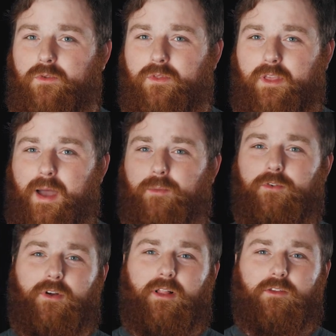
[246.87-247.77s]
the
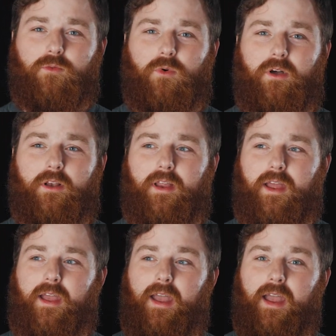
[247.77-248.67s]
Aputure LS1
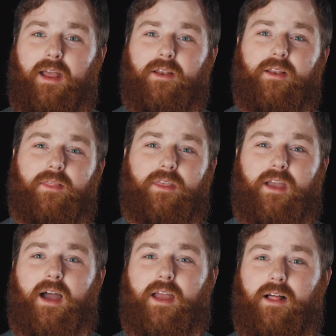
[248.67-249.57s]
and the
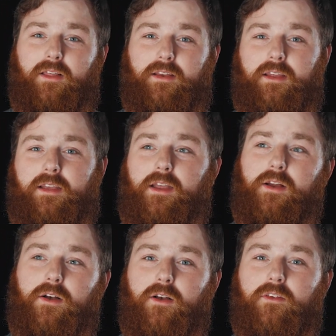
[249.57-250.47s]

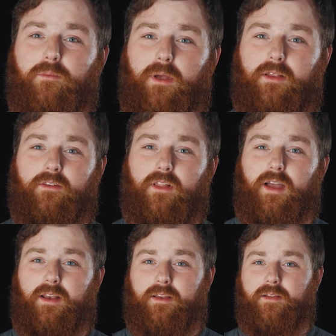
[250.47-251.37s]
ILEDGear space light.